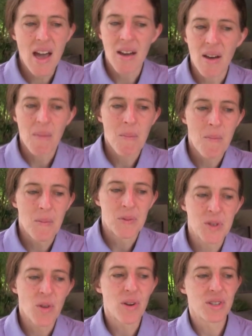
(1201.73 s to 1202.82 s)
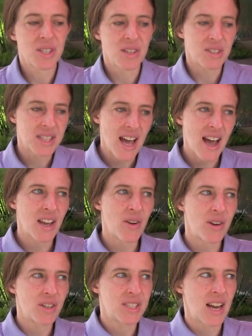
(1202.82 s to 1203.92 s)
uh, so there's there's that you know
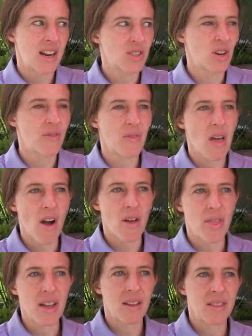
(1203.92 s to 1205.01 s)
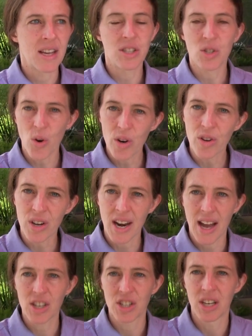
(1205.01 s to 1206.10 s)
understanding sort of uh, the, the historical
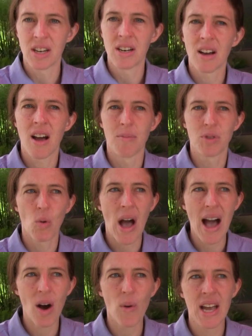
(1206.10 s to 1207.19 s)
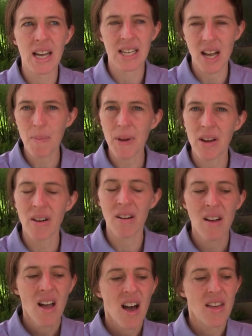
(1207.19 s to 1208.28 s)
connection um, to how we ended up here.
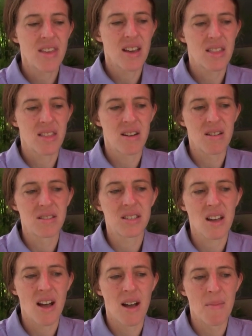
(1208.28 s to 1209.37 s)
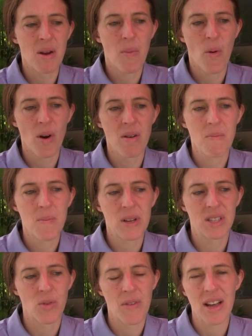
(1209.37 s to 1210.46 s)
I think there's um, an important
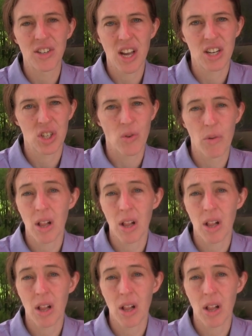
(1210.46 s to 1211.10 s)
piece around education around